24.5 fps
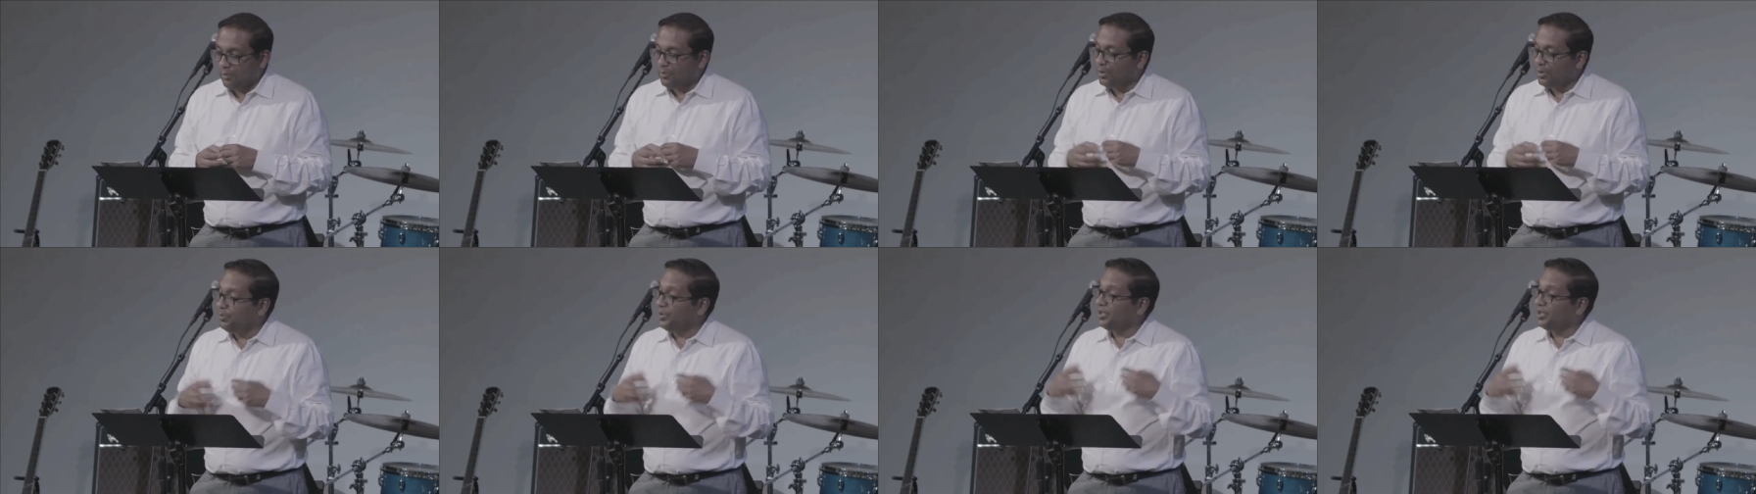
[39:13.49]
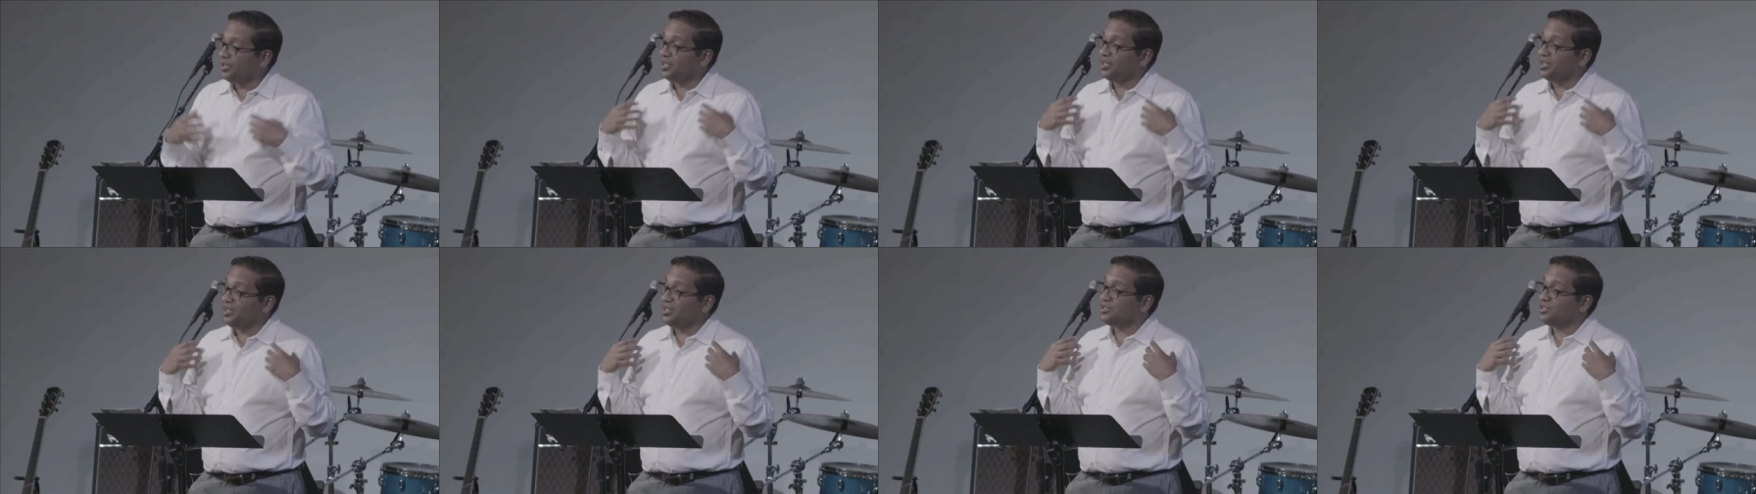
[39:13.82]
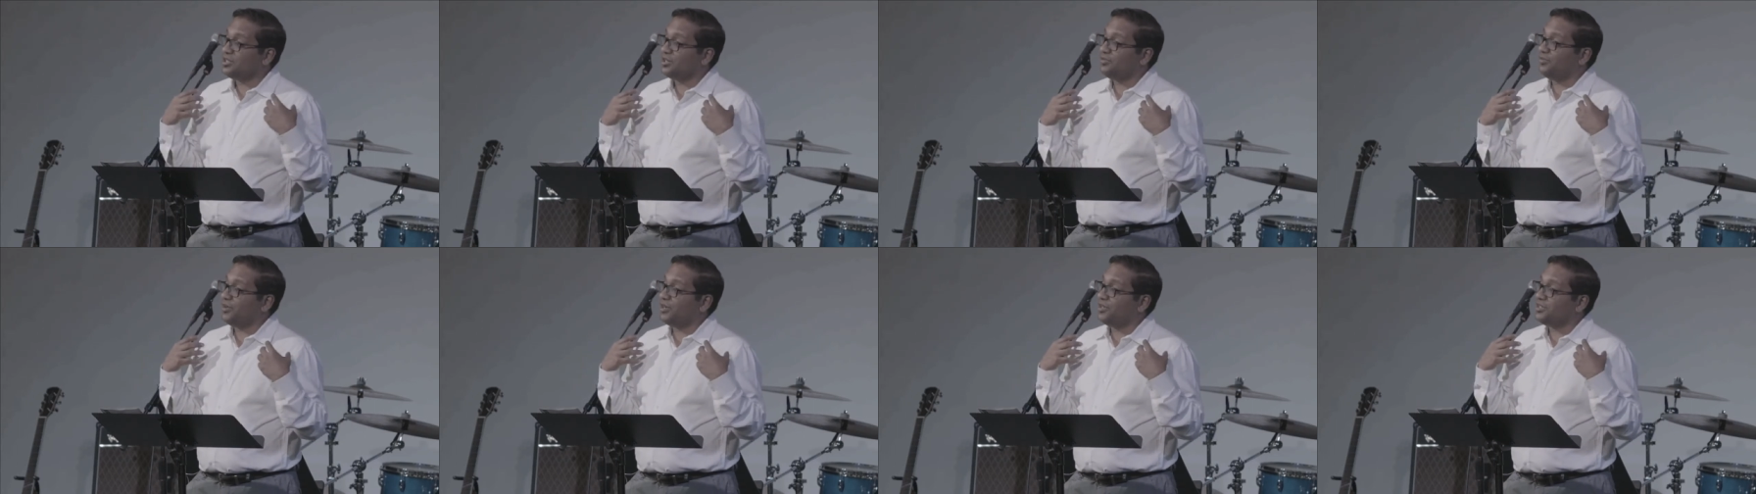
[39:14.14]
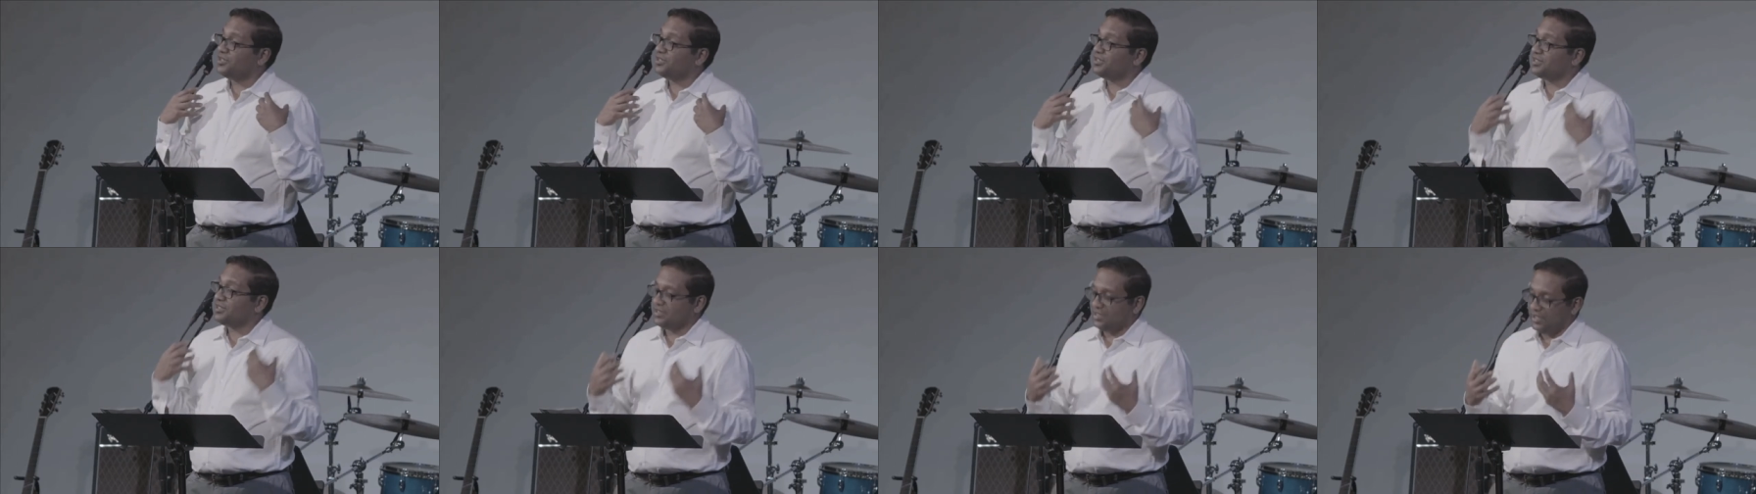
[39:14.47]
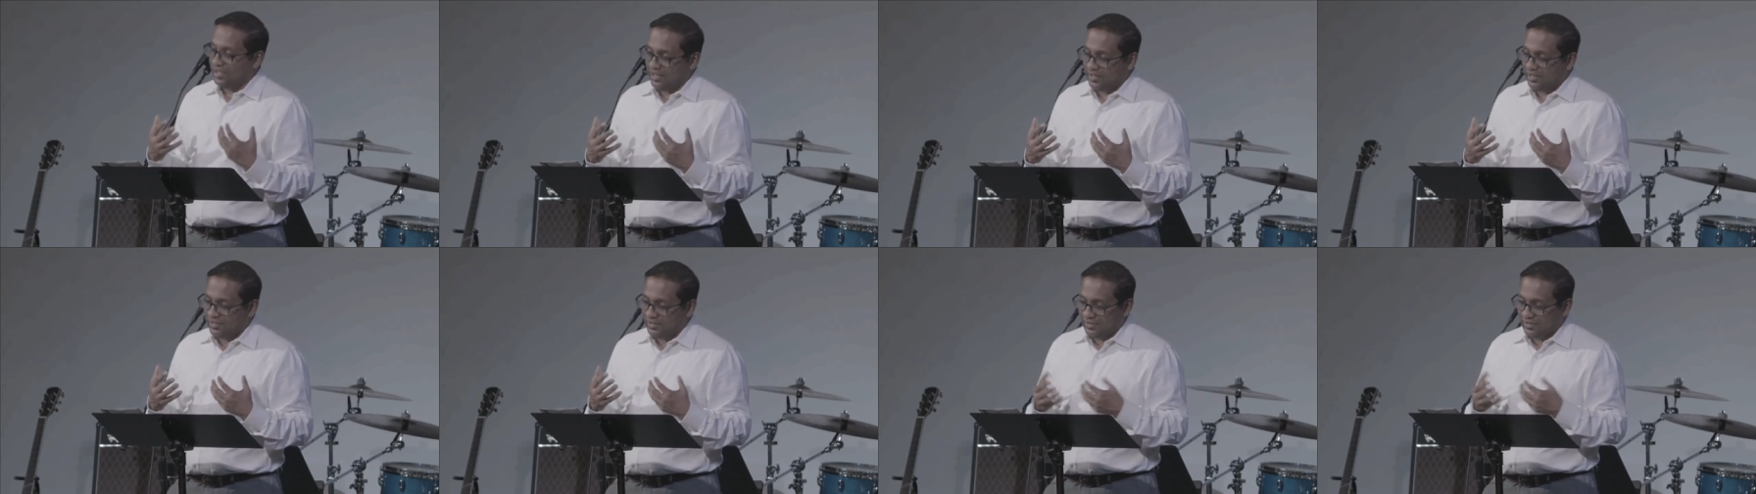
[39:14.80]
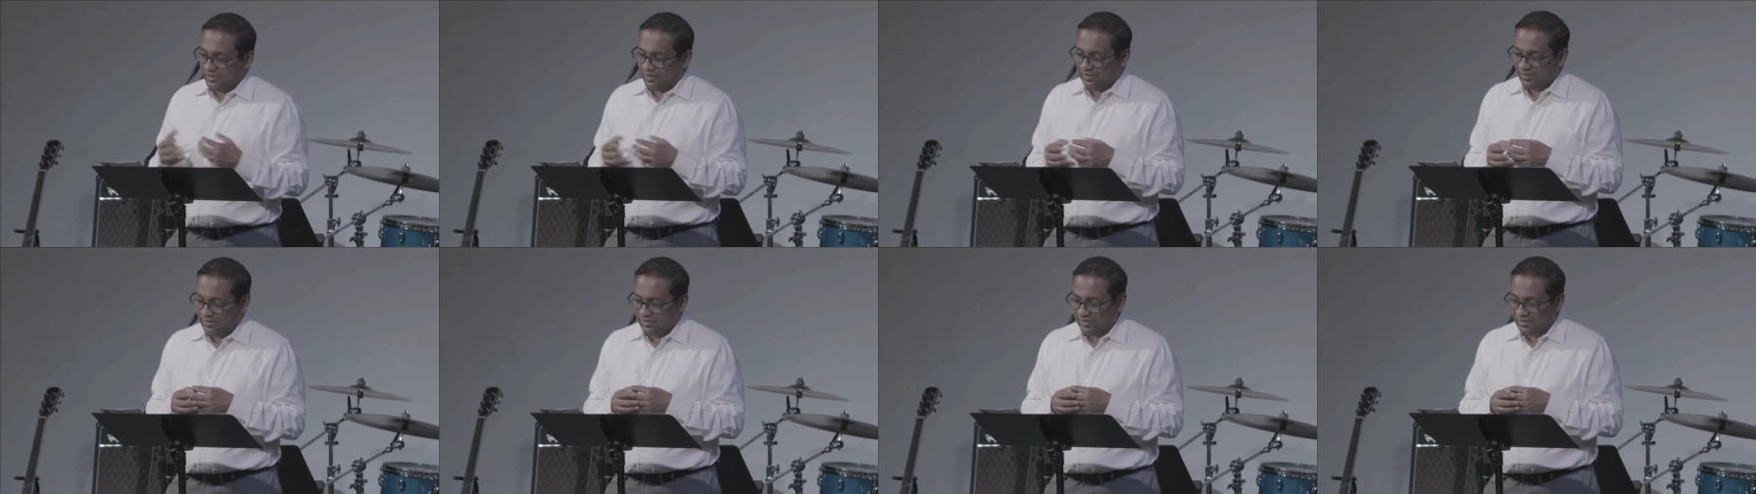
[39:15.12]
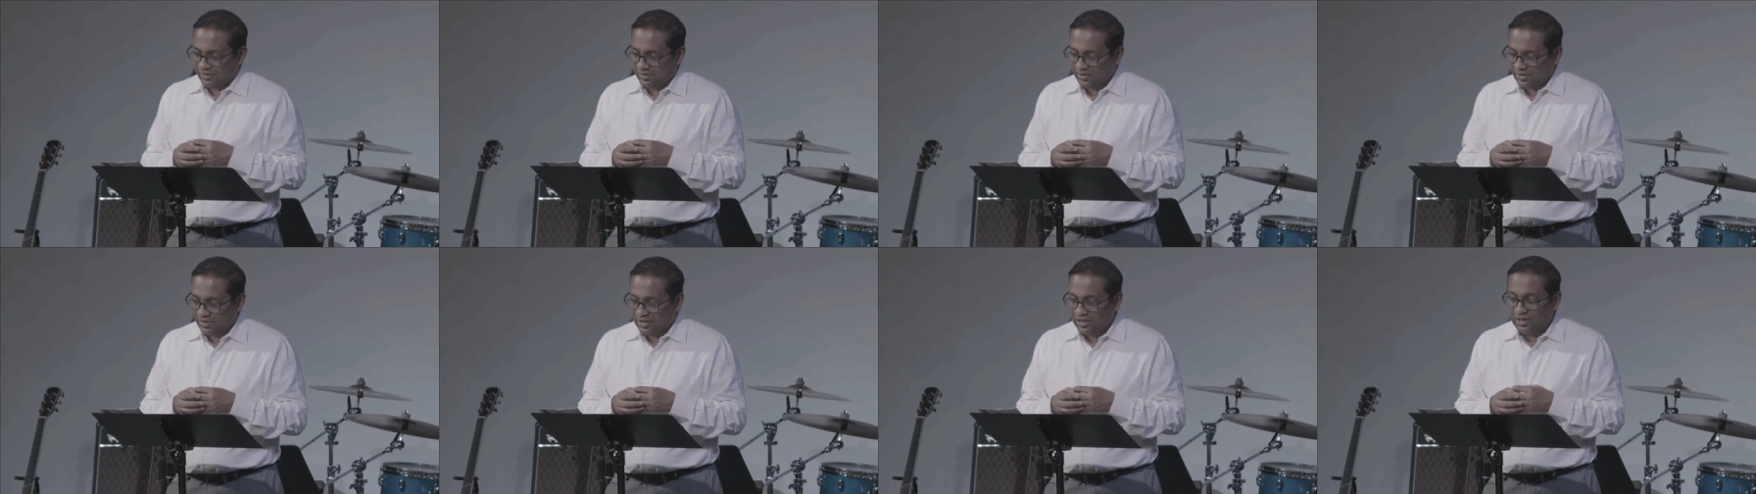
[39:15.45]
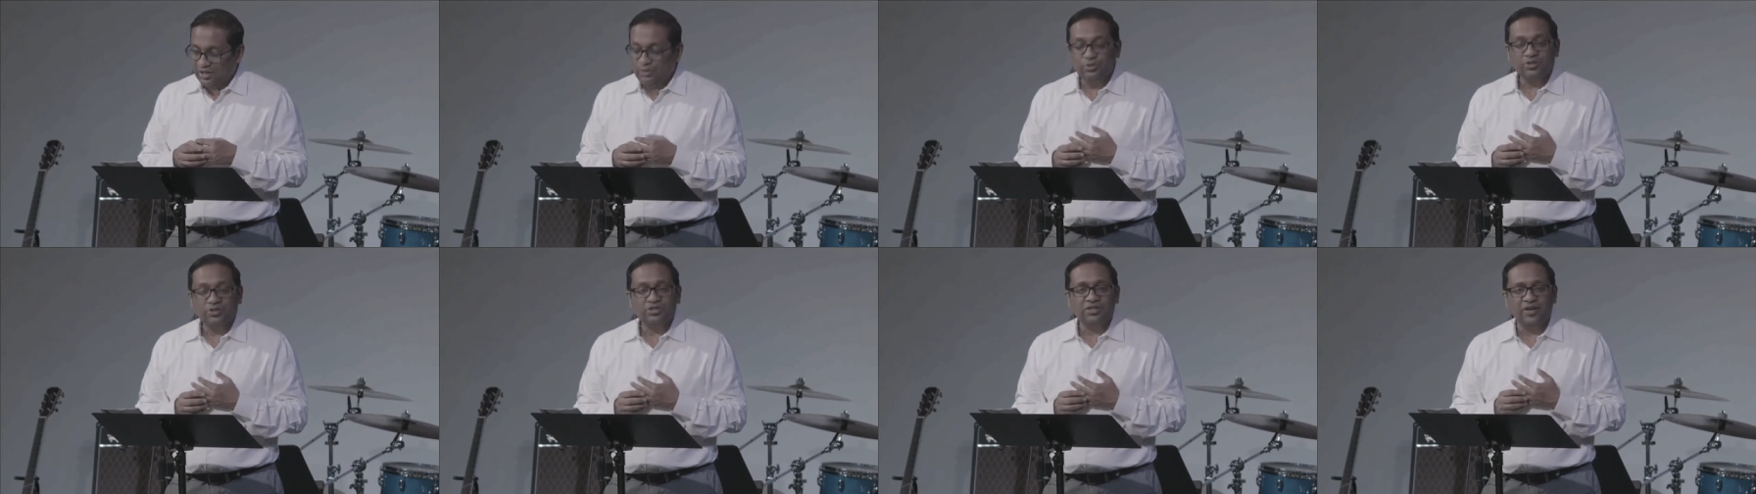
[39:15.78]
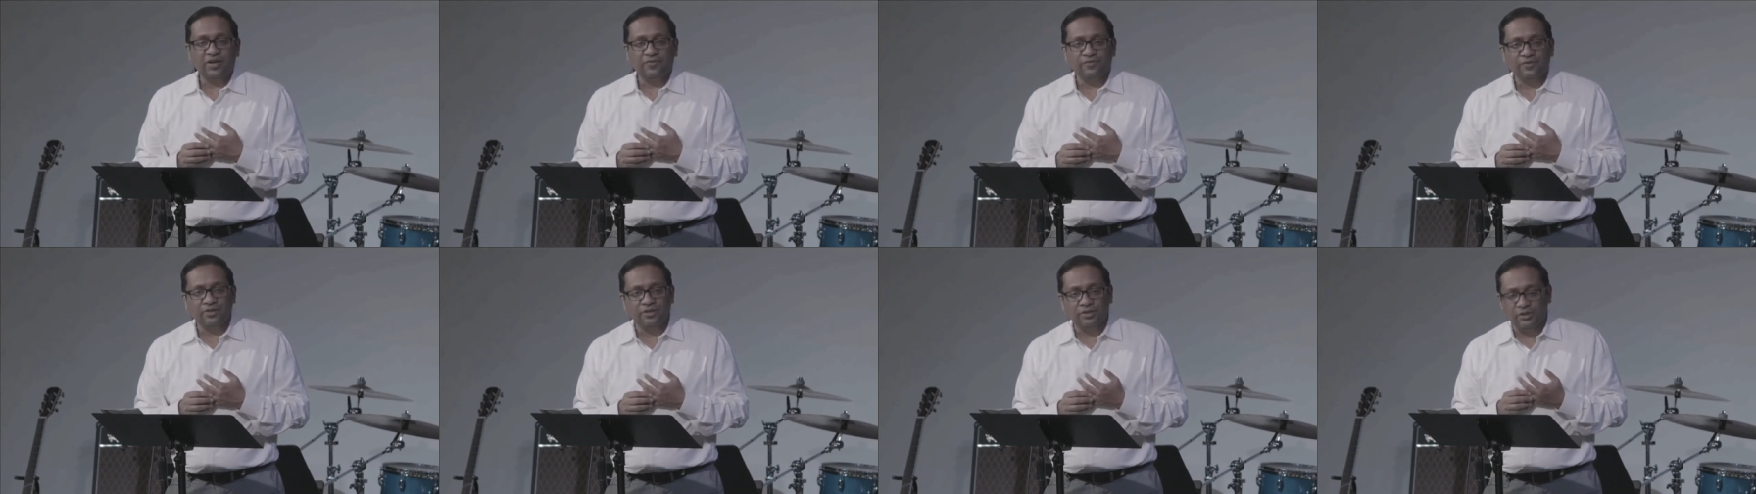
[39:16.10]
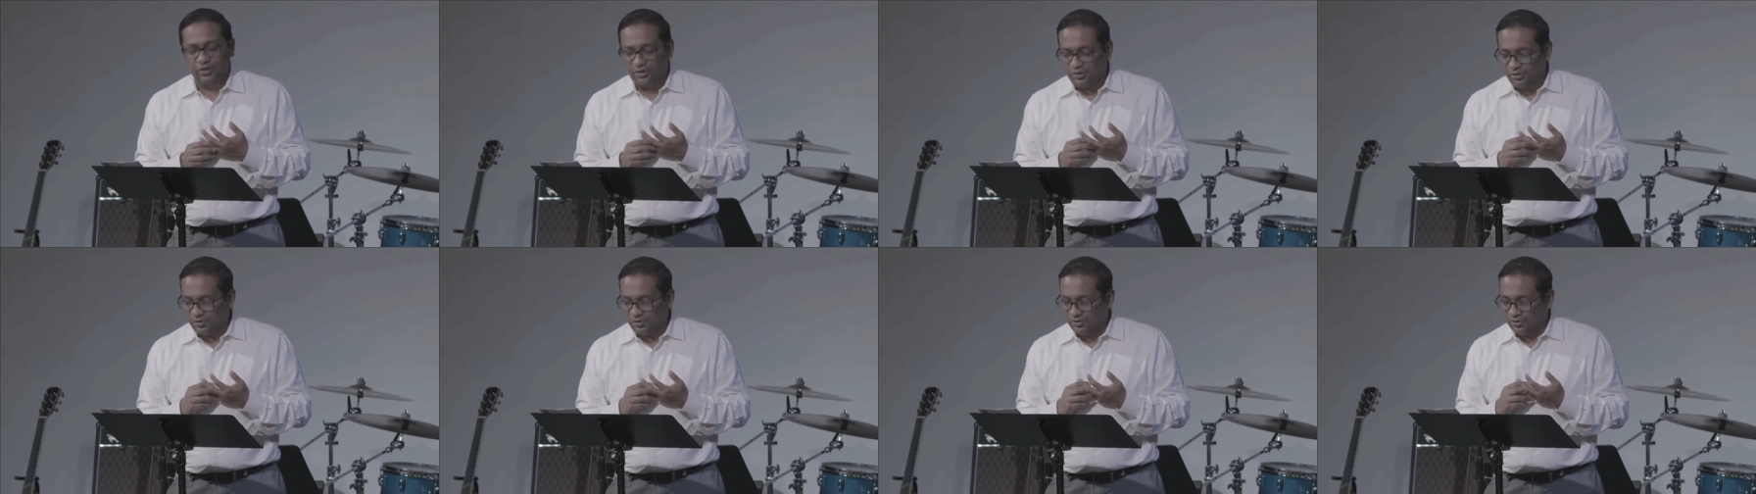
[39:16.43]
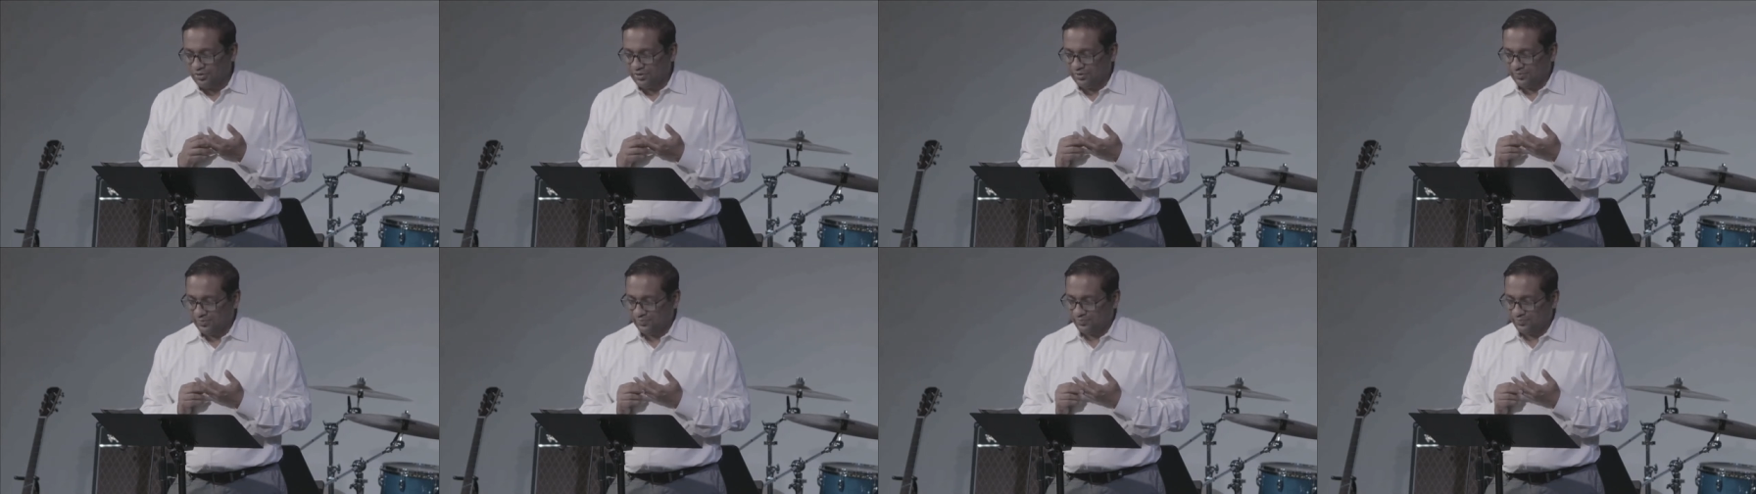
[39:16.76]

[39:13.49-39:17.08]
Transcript: But because of our sin, he was left alone,